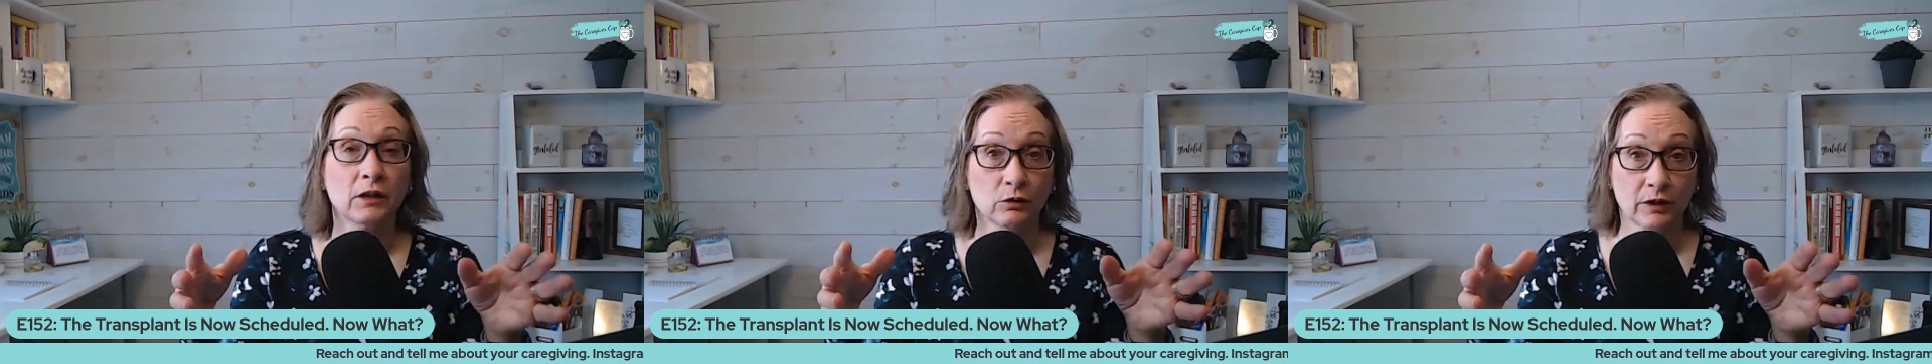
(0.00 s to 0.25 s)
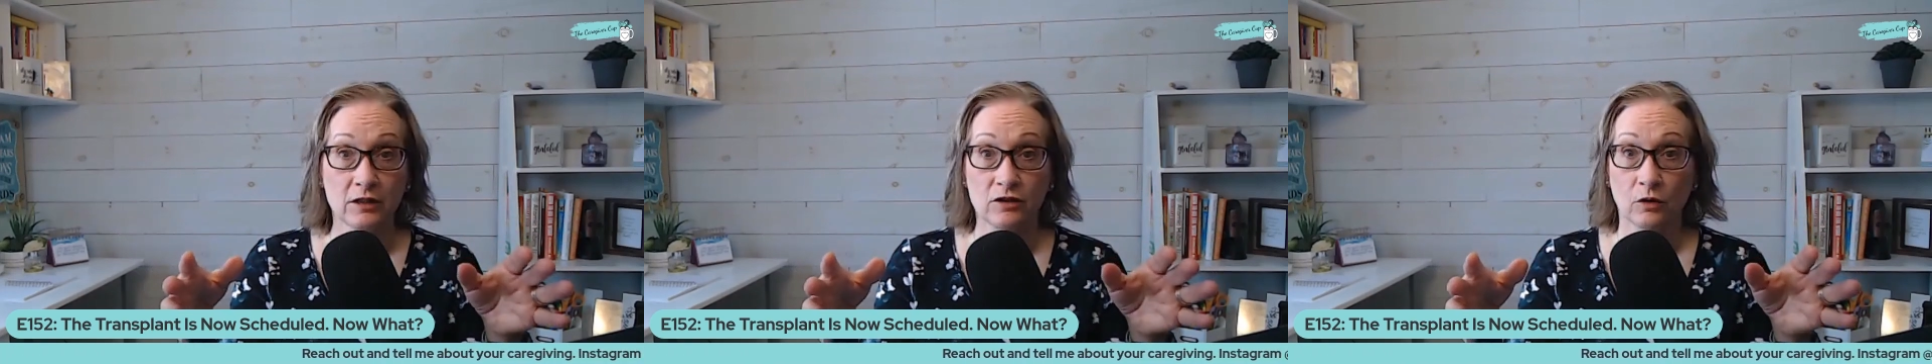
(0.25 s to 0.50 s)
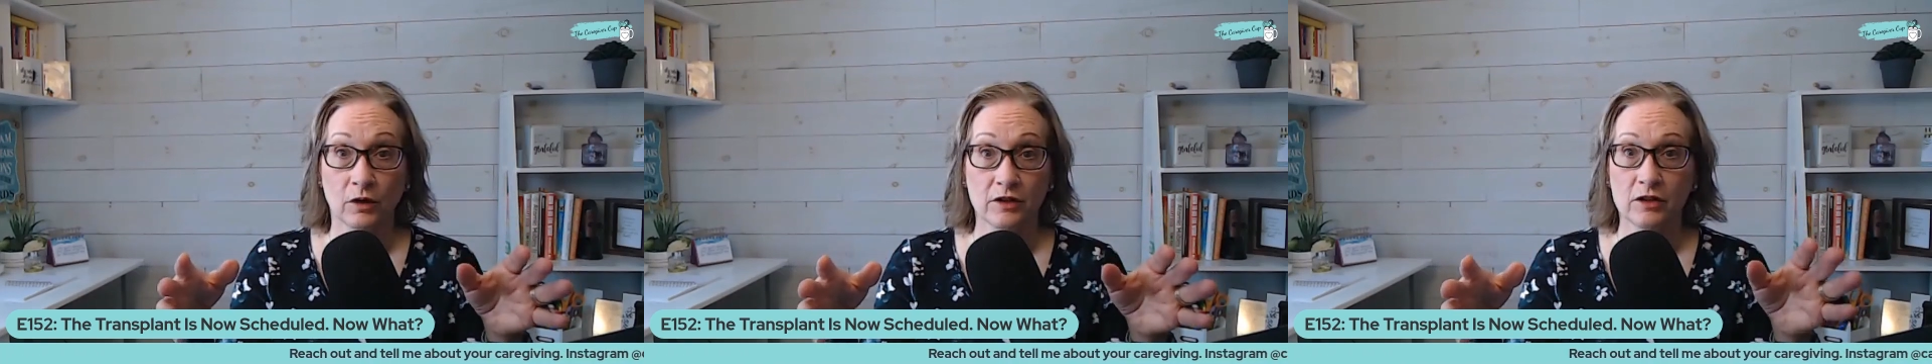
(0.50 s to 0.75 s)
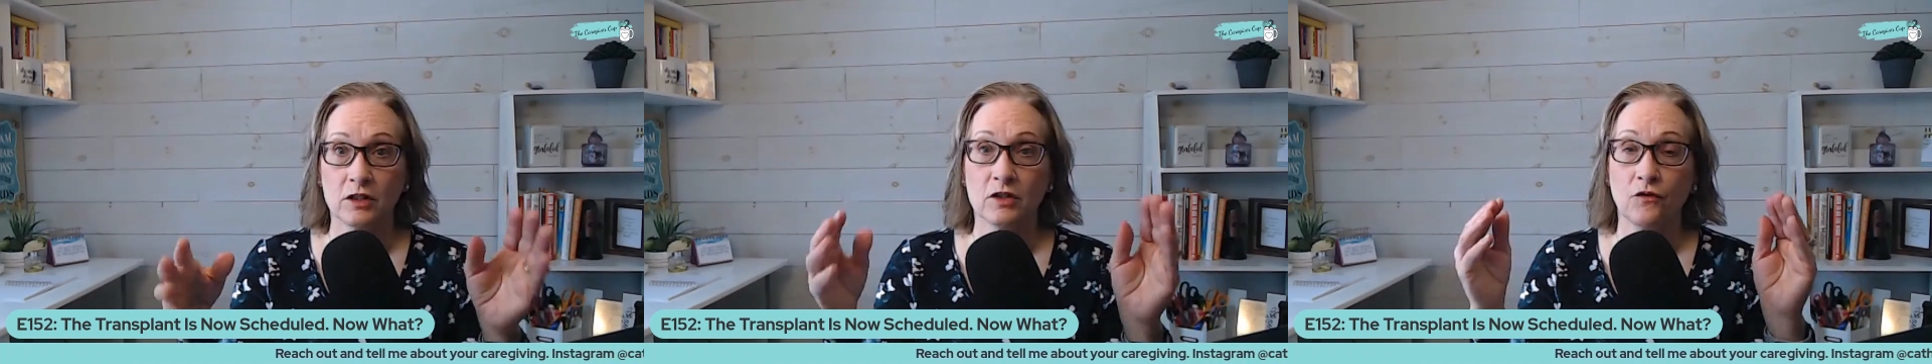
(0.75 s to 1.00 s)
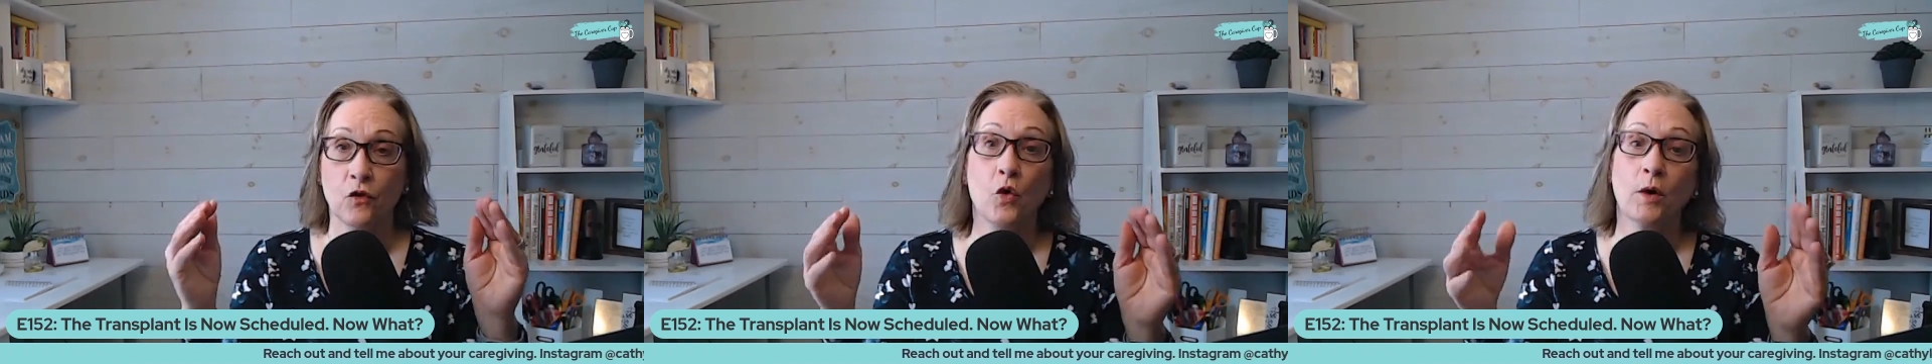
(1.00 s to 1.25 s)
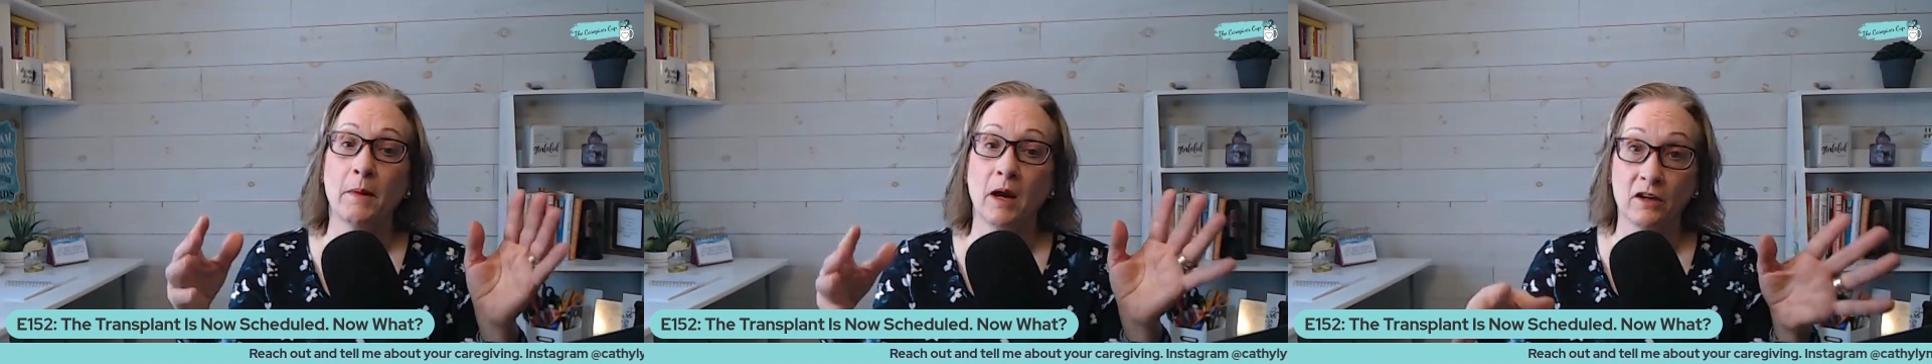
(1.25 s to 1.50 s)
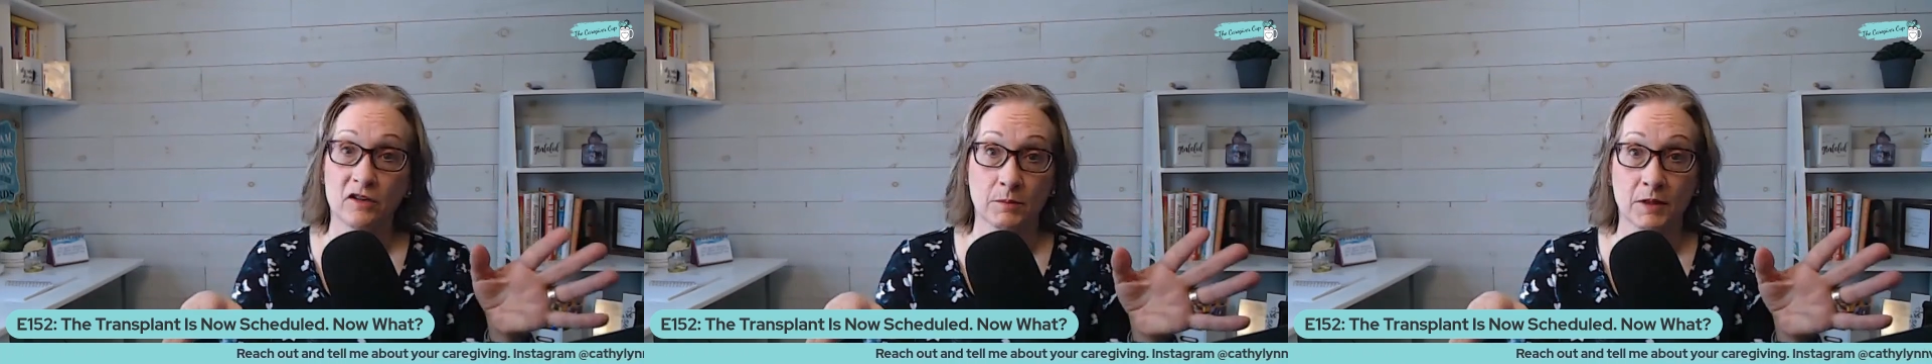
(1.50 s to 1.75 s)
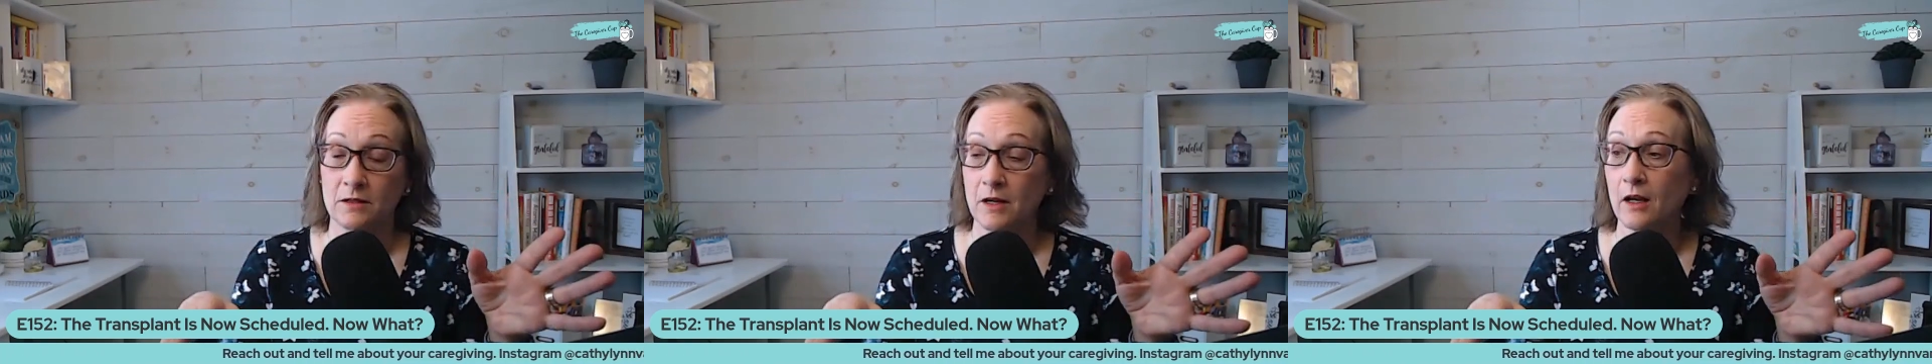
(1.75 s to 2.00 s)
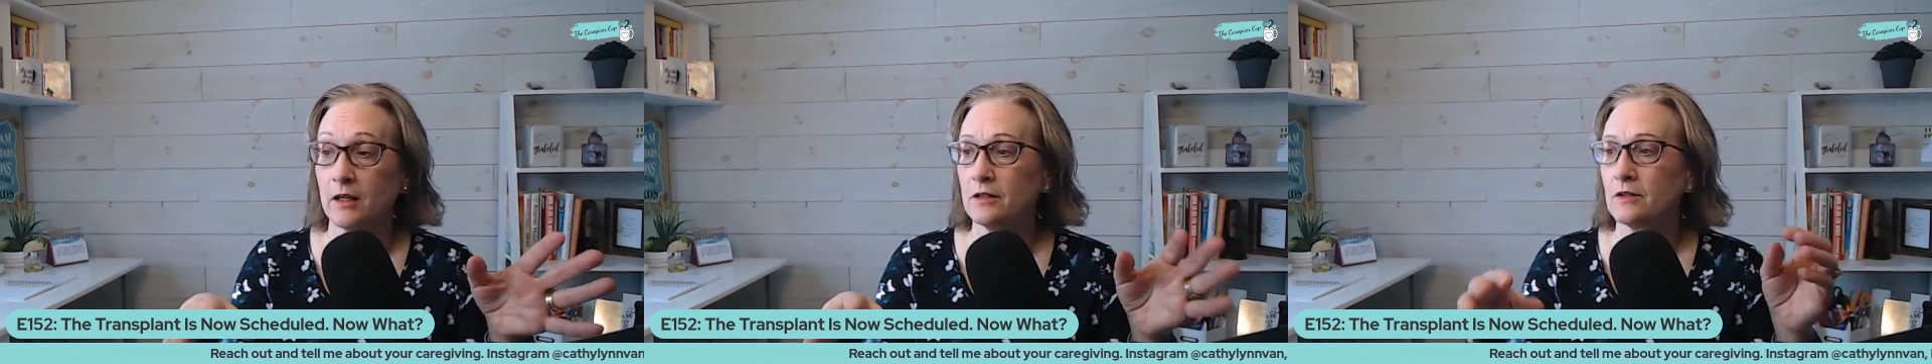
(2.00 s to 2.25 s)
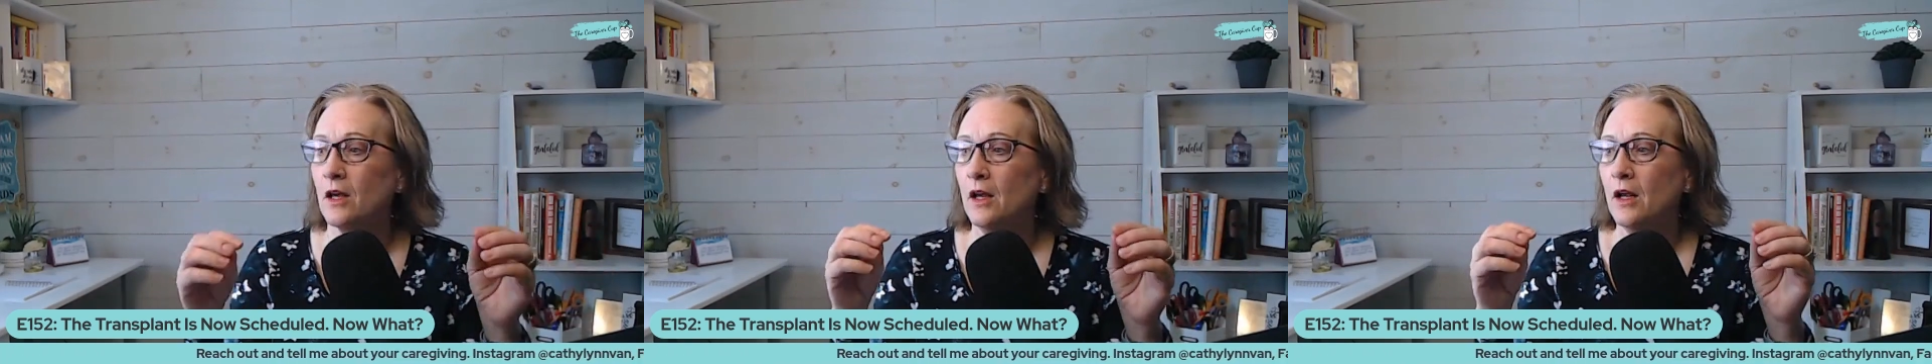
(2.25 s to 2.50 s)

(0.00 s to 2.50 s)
resources for my husband, Dennis.